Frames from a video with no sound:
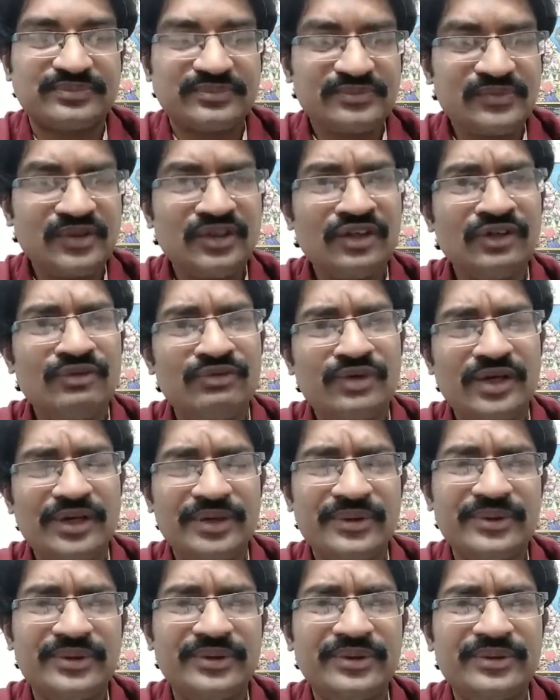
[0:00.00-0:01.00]
What you
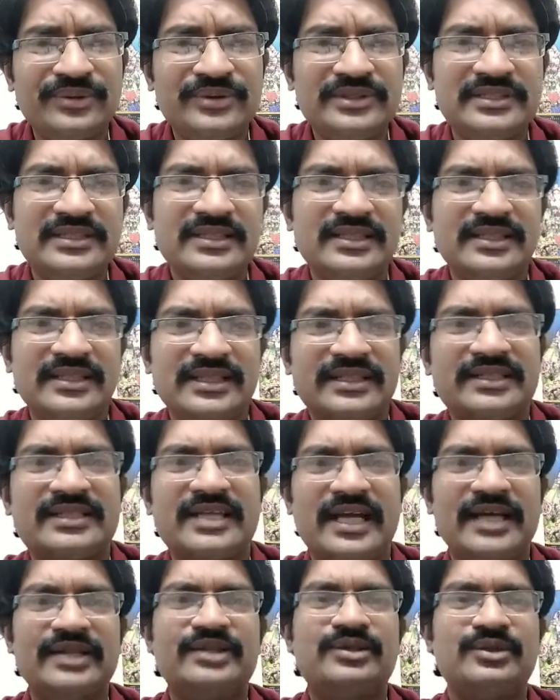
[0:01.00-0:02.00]
can do is try
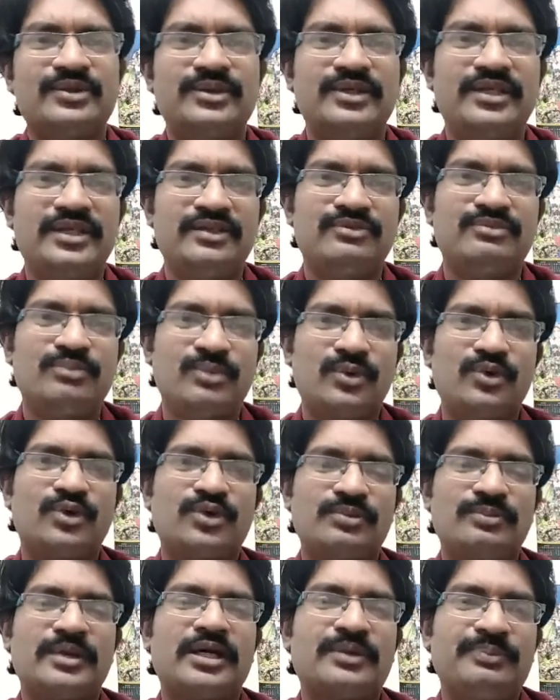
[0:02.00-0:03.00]
to give more
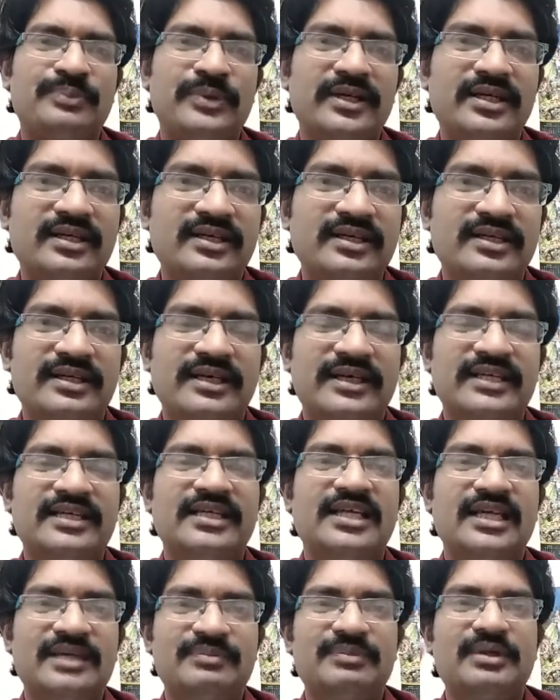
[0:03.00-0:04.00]
burping and
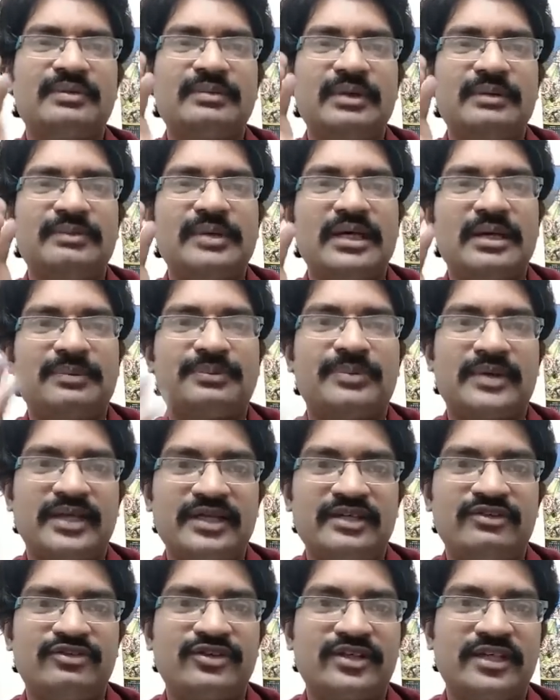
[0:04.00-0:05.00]
keep the baby upright
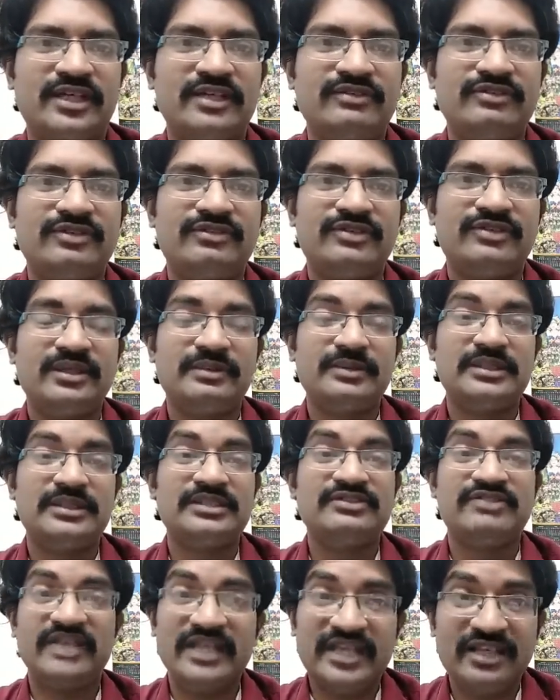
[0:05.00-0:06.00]
for 10-15 minutes.
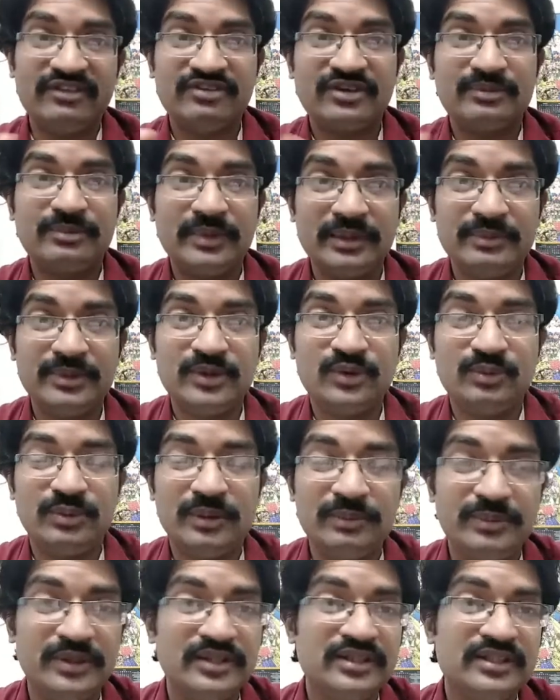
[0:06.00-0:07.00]
Vary from baby to
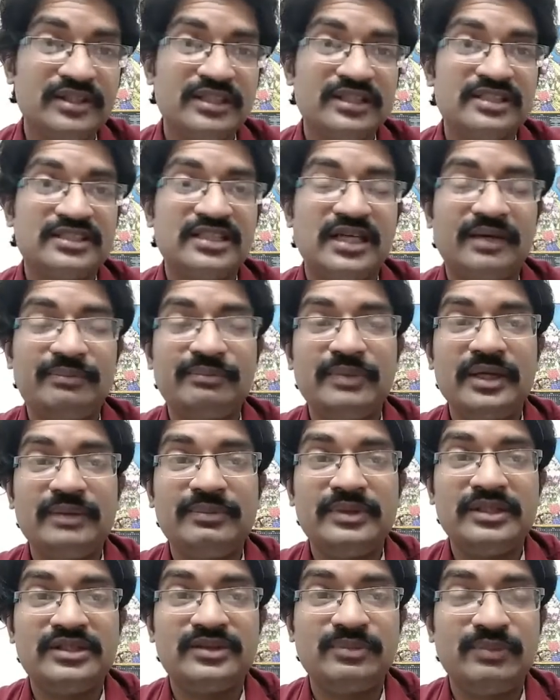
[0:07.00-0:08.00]
baby. Some
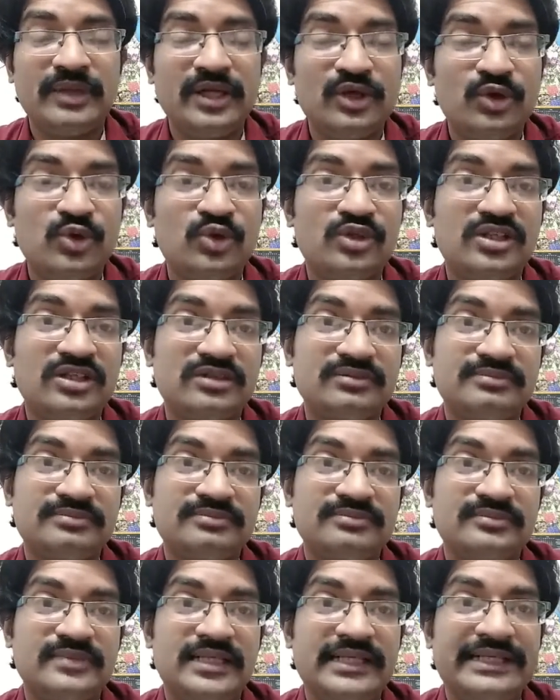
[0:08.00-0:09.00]
babies may not
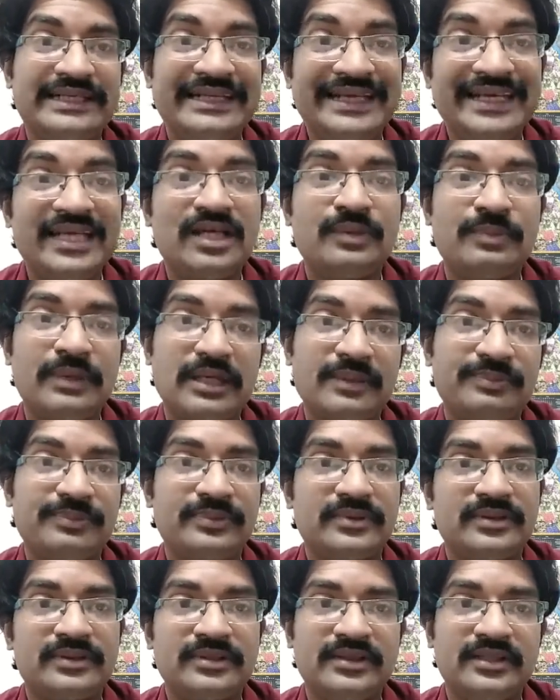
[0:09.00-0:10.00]
take burp
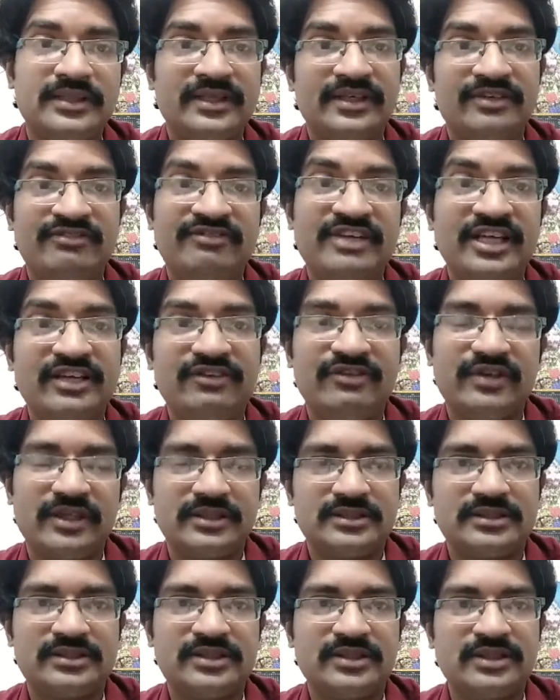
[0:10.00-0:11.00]
very
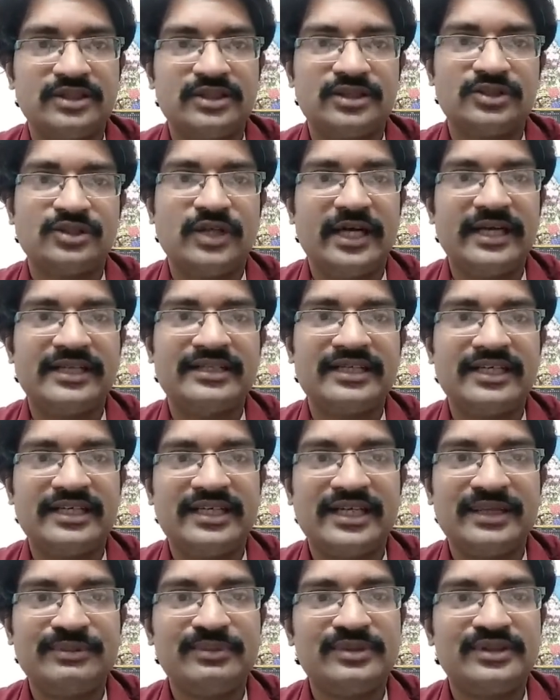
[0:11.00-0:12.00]
fast, so at that
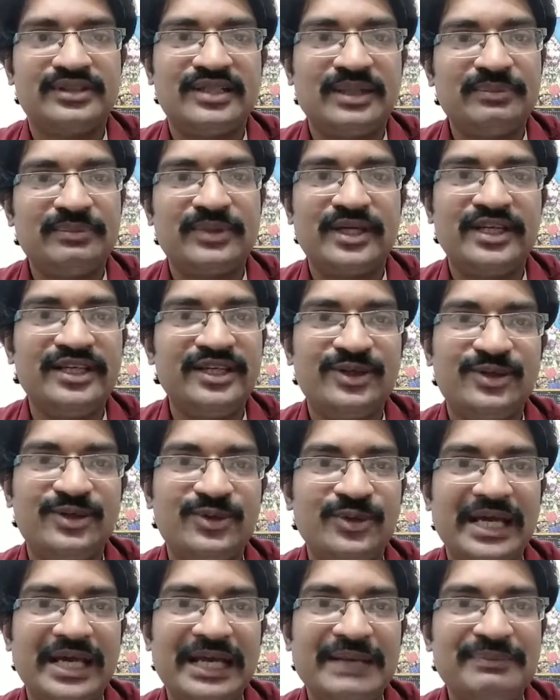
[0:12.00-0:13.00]
time somebody need to
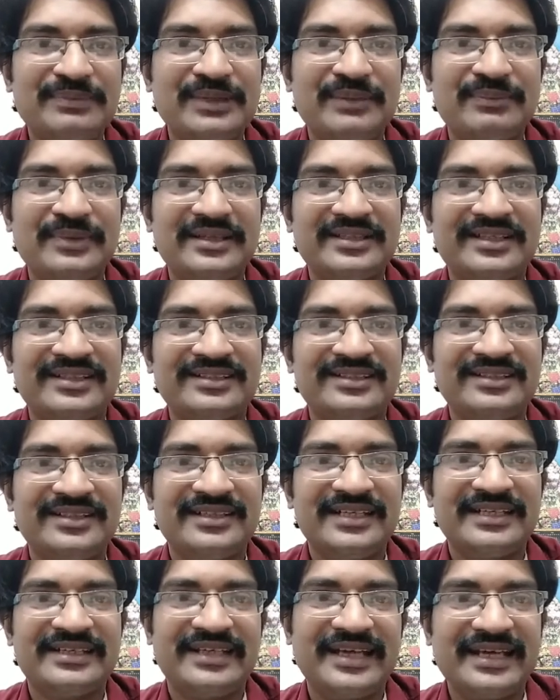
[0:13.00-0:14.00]
help the mother
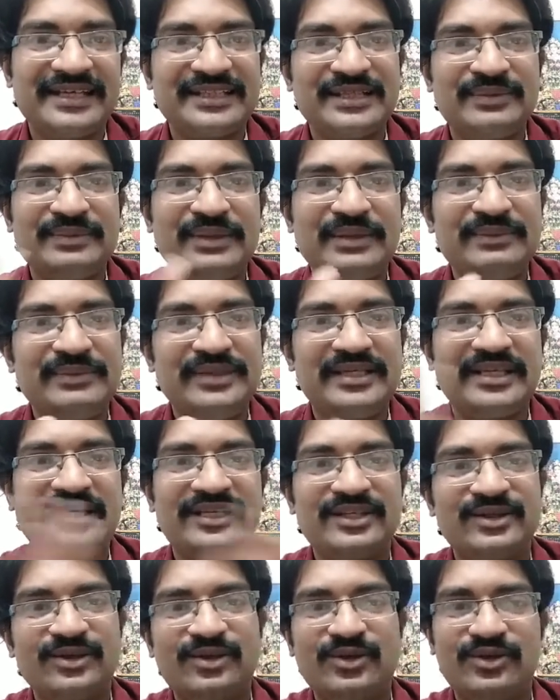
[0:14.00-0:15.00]
take the baby
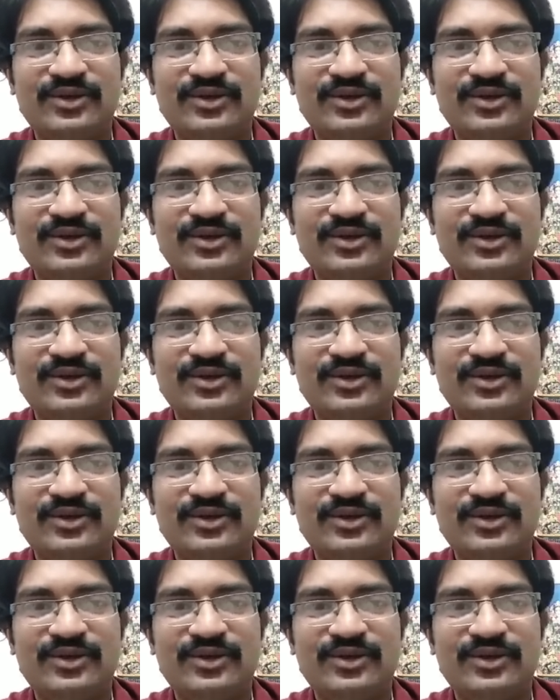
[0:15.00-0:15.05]
and go for